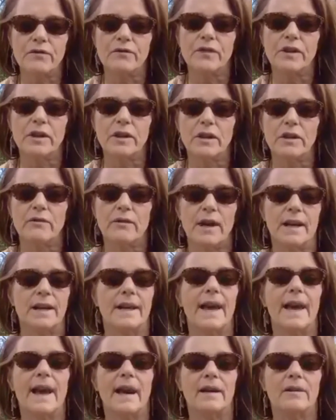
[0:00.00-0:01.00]
are feeling right
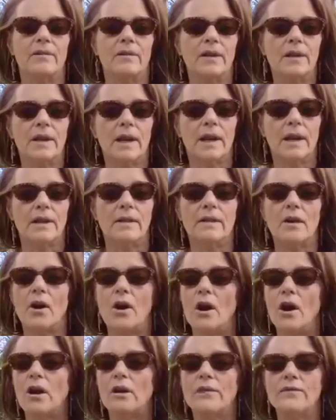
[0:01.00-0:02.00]
now in
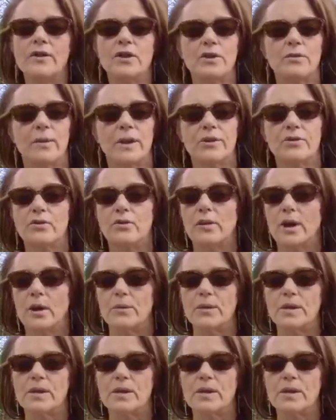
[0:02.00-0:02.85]
all of this retrograde.